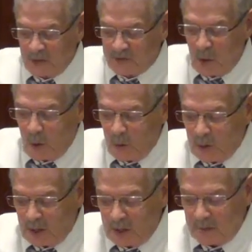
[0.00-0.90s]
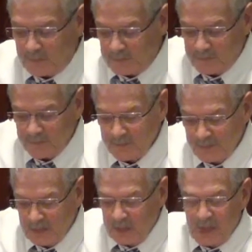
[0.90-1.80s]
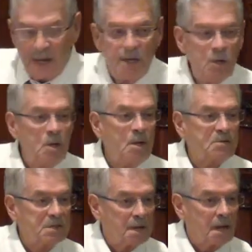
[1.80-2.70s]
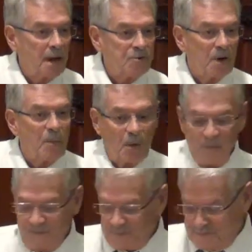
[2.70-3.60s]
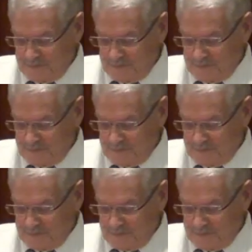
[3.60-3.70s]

So he knew he was in a lot of trouble